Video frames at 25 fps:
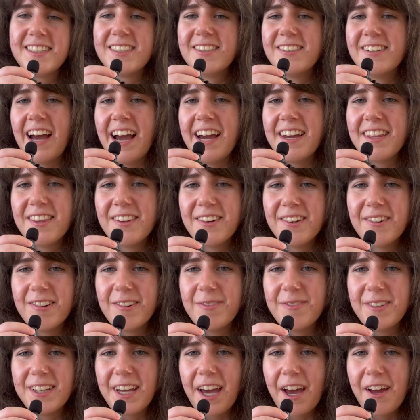So I thought it
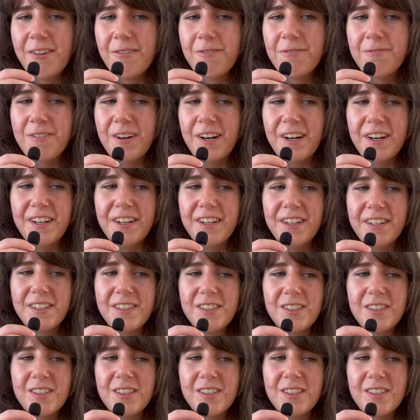would be kind of fun